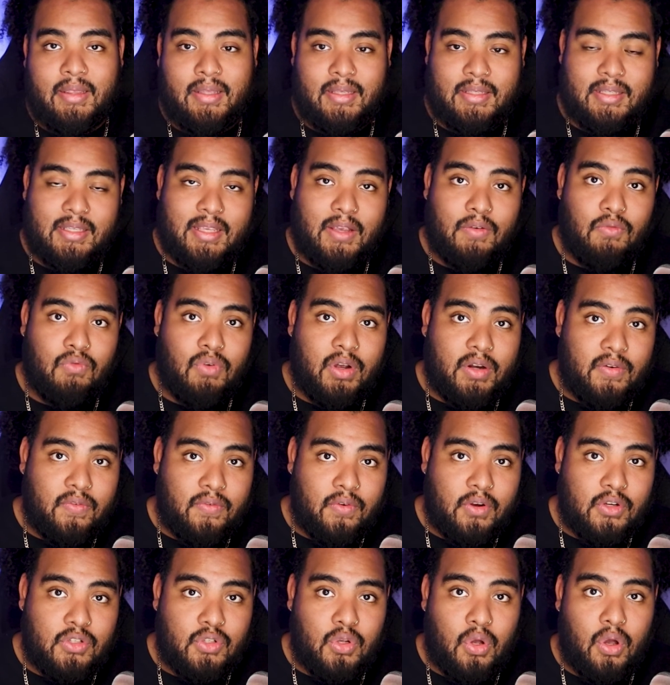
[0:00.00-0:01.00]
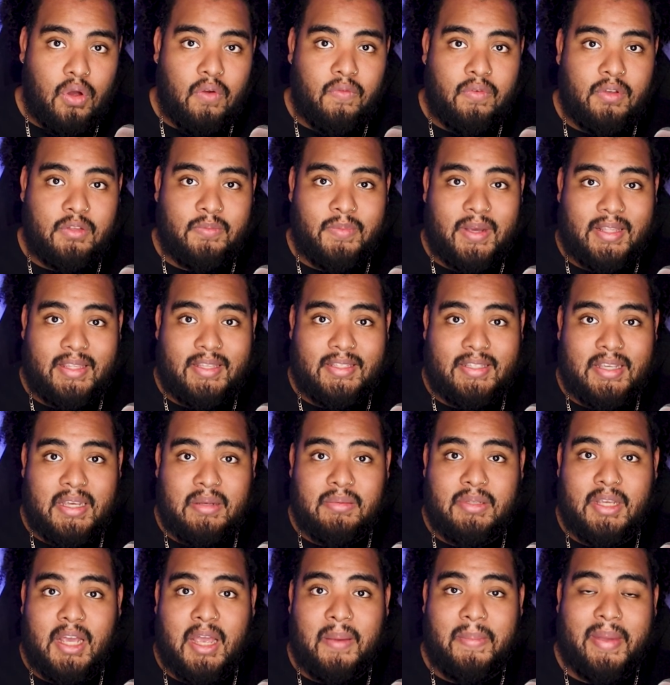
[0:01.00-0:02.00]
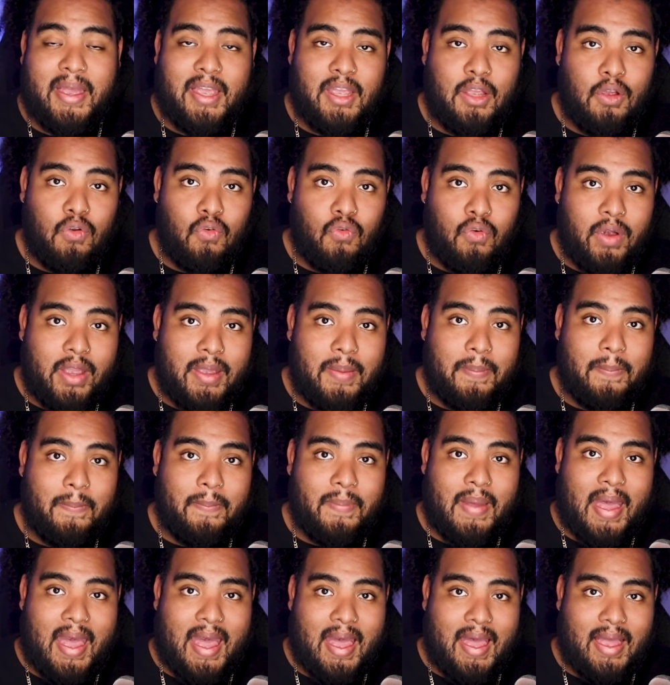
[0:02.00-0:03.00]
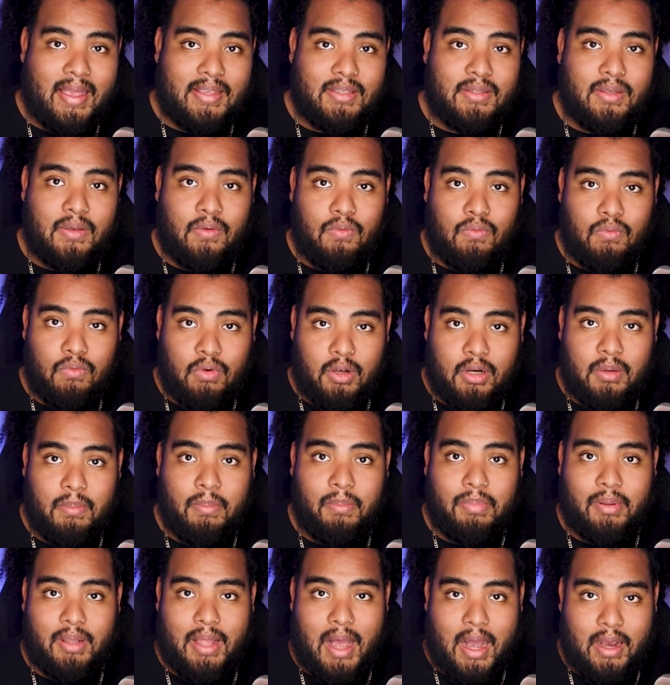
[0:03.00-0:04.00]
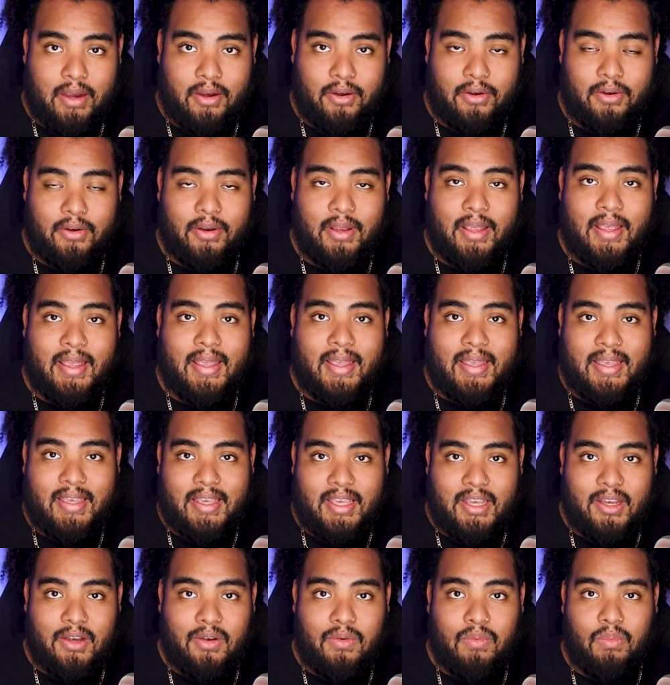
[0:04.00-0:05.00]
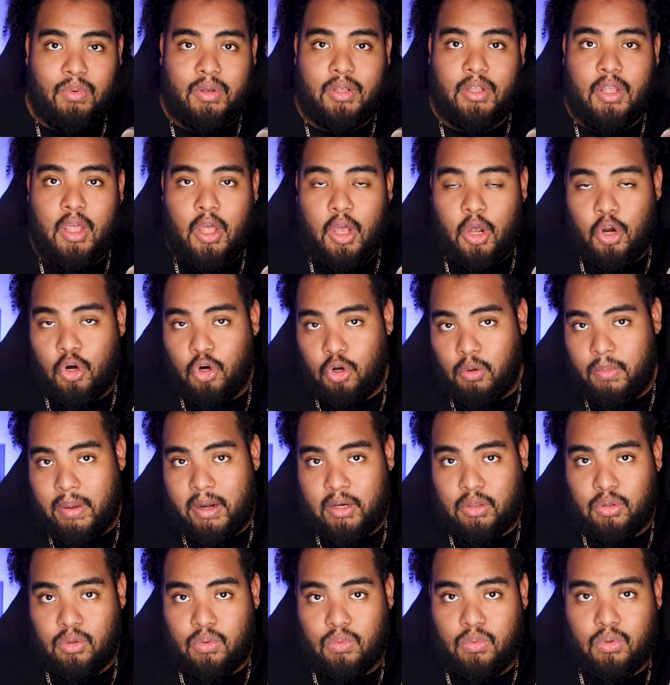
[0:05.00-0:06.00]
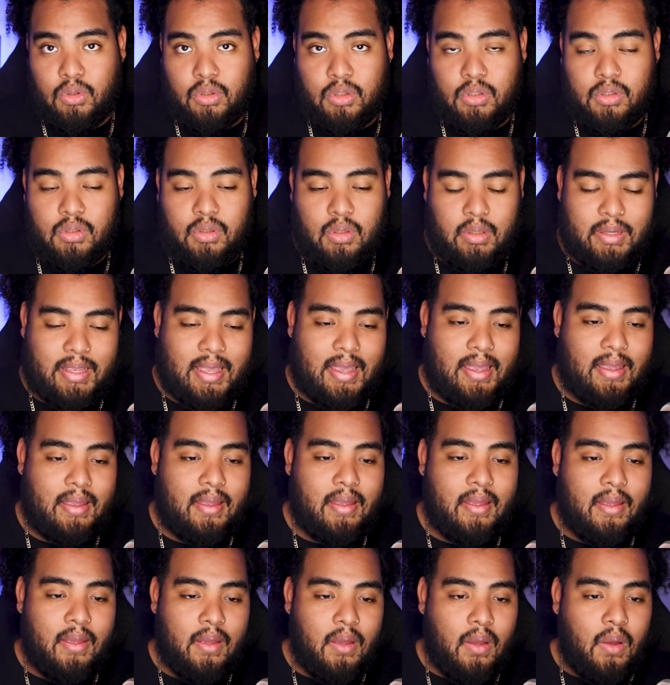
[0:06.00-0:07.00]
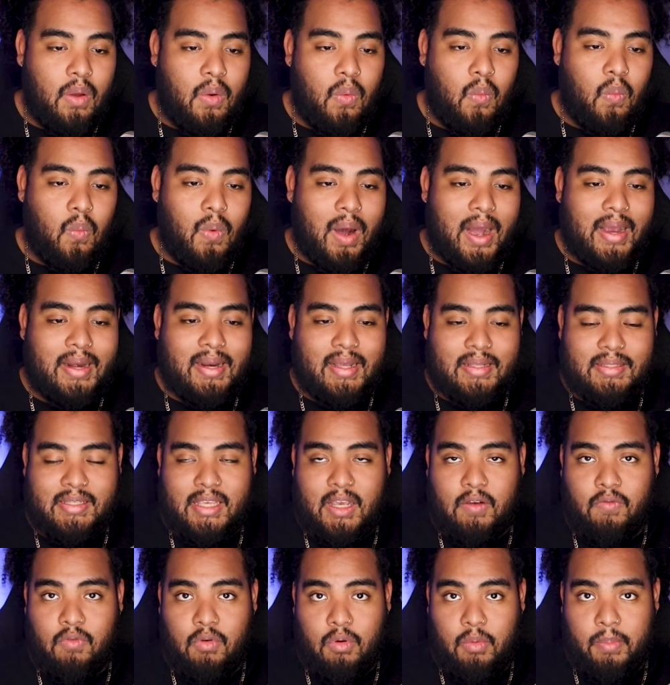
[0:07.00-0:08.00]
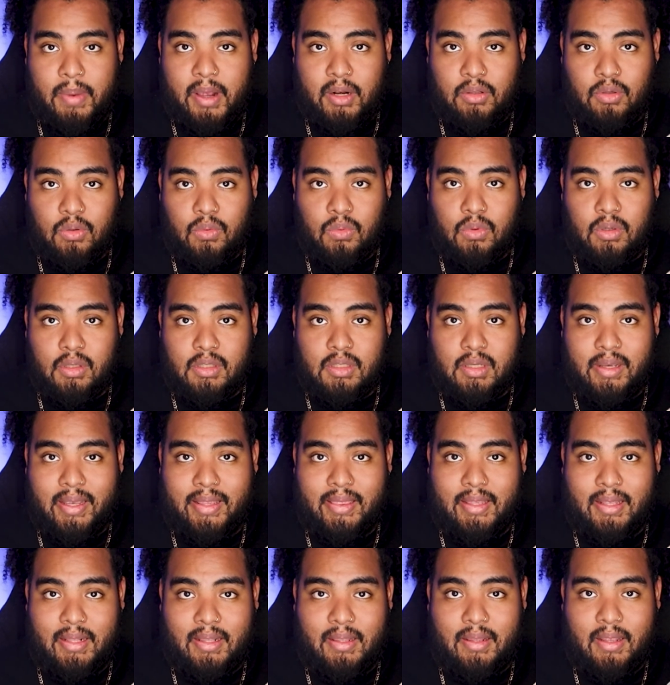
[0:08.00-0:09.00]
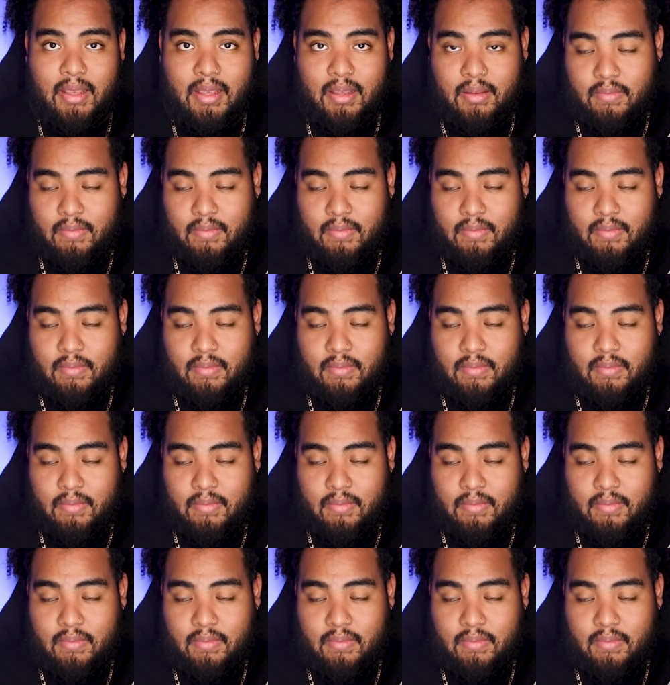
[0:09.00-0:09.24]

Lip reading: This is a run-first offense, but at the same time, a great pass-run blocker here with Roberto Woods, okay? Why not take Roberto Woods in